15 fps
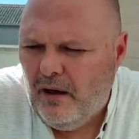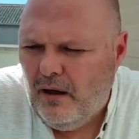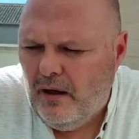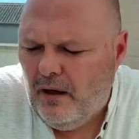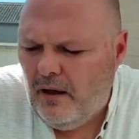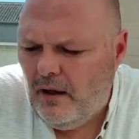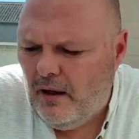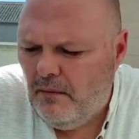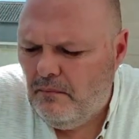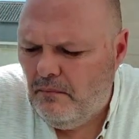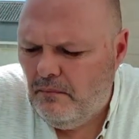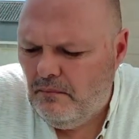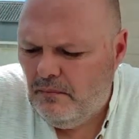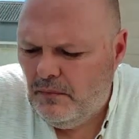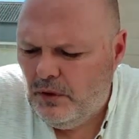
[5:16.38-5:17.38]

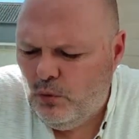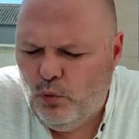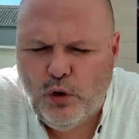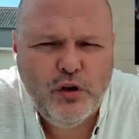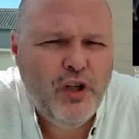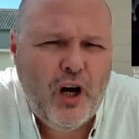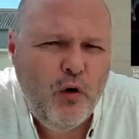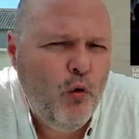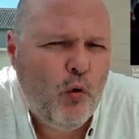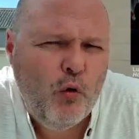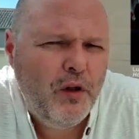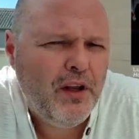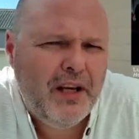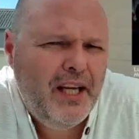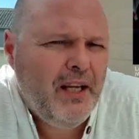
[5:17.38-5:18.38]
will know all
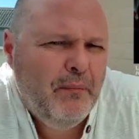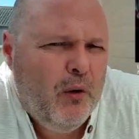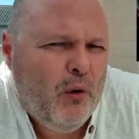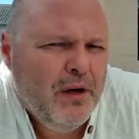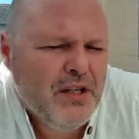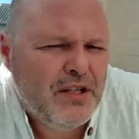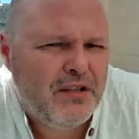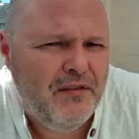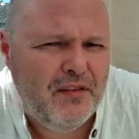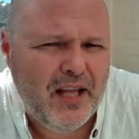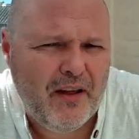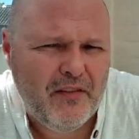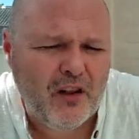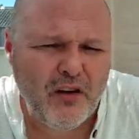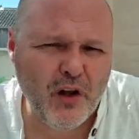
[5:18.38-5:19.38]
the key points of
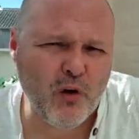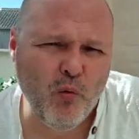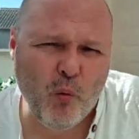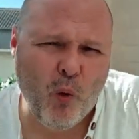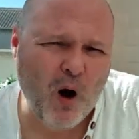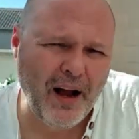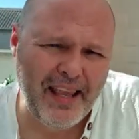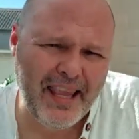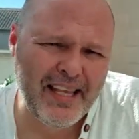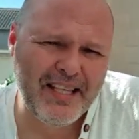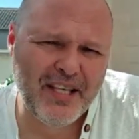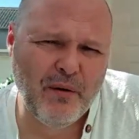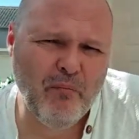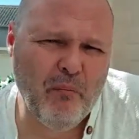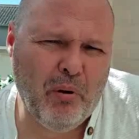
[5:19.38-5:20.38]
that. They'll know why it's
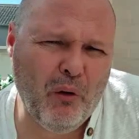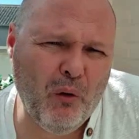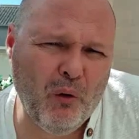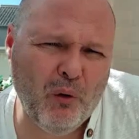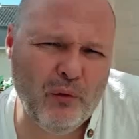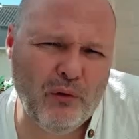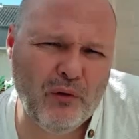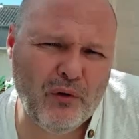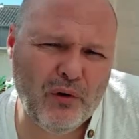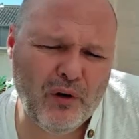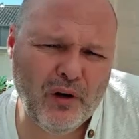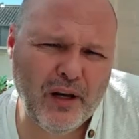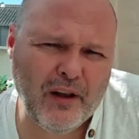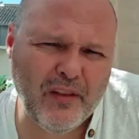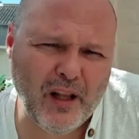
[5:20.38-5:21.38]
important,
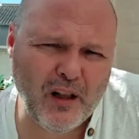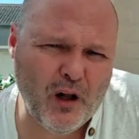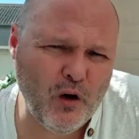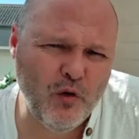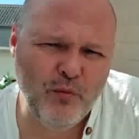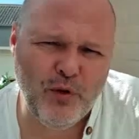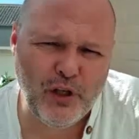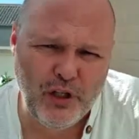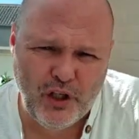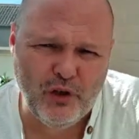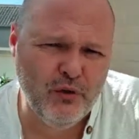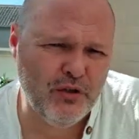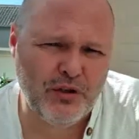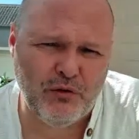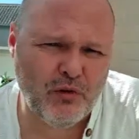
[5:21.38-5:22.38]
and they'll hope that you
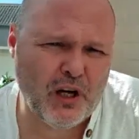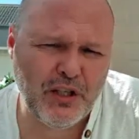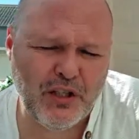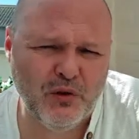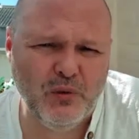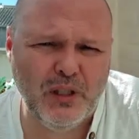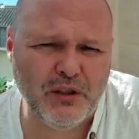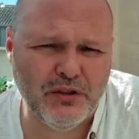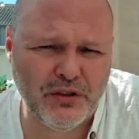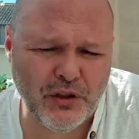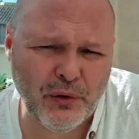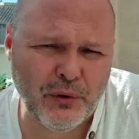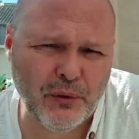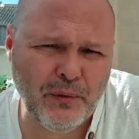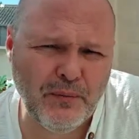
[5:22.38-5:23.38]
as the writer will
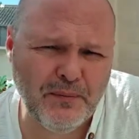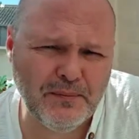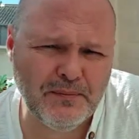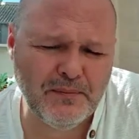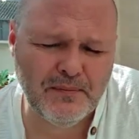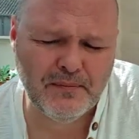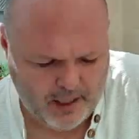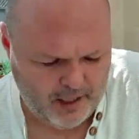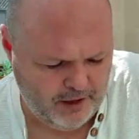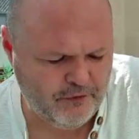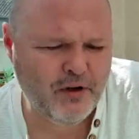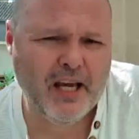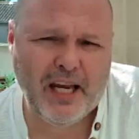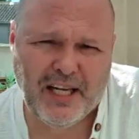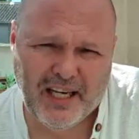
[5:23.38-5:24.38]
too. If you
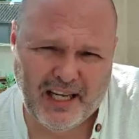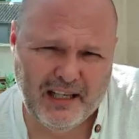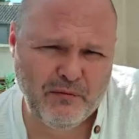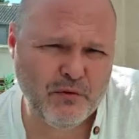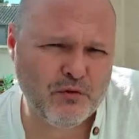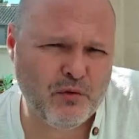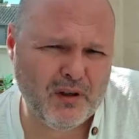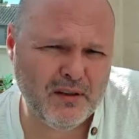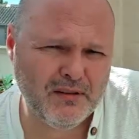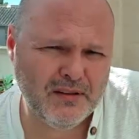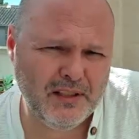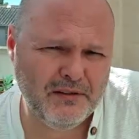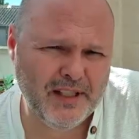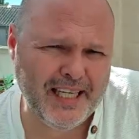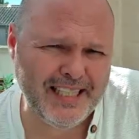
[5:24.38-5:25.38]
get names wrong,
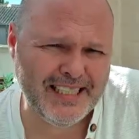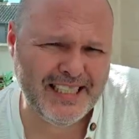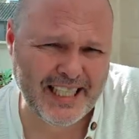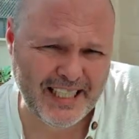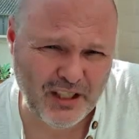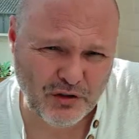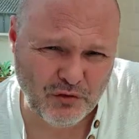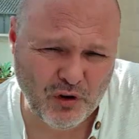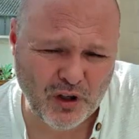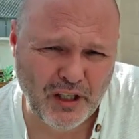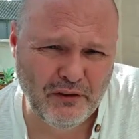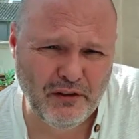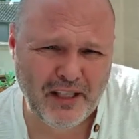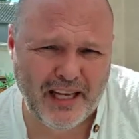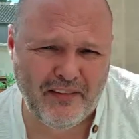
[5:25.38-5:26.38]
if you get dates wrong,
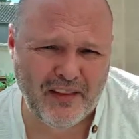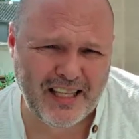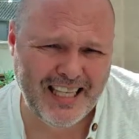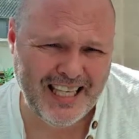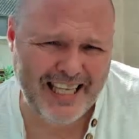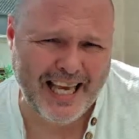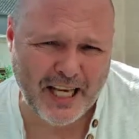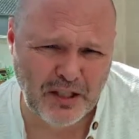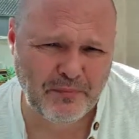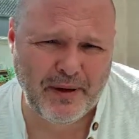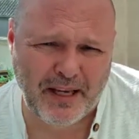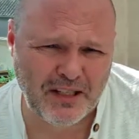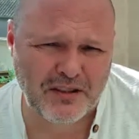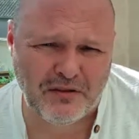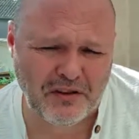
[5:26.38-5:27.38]
if you get the key
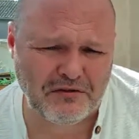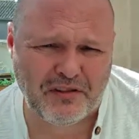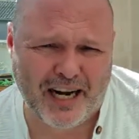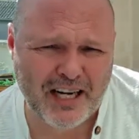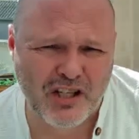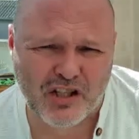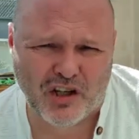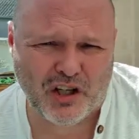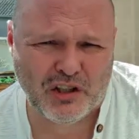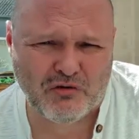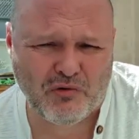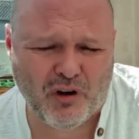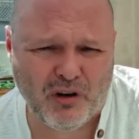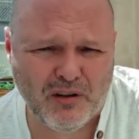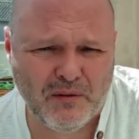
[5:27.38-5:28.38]
aspects of the franchise
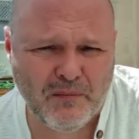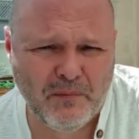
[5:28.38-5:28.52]
wrong,